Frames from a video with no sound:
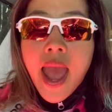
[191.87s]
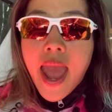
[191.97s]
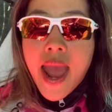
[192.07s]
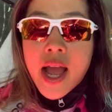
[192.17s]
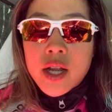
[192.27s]

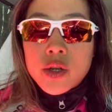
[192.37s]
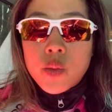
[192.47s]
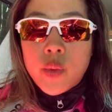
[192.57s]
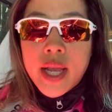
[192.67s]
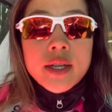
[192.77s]
and
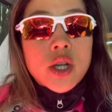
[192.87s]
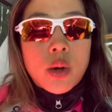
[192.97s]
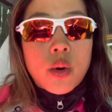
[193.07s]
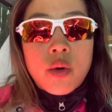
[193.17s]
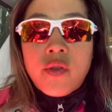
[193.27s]
we had to
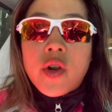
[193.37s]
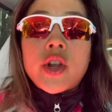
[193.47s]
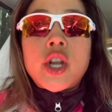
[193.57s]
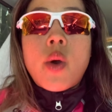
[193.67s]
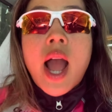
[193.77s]
go over,
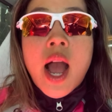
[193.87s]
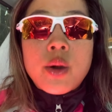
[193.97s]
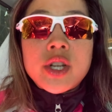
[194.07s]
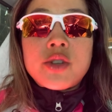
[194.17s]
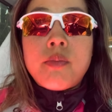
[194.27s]
how
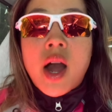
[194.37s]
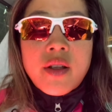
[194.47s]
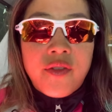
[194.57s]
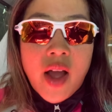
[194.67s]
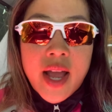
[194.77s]
to
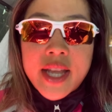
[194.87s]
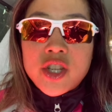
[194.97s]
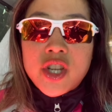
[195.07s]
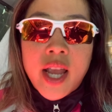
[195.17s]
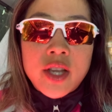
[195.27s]
modify and
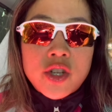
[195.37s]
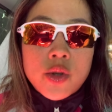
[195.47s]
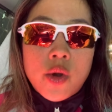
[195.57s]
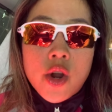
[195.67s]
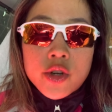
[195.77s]
change
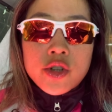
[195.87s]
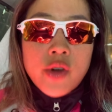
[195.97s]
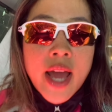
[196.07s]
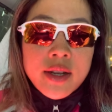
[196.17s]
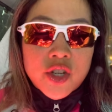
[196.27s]
her
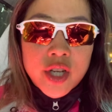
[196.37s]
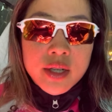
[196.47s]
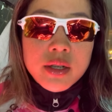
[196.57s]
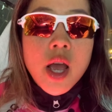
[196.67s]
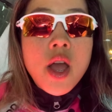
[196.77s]

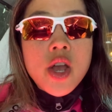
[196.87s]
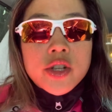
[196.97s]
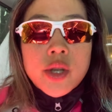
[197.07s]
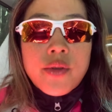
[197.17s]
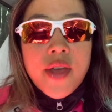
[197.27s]
strategies
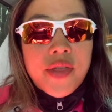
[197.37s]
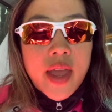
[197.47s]
so that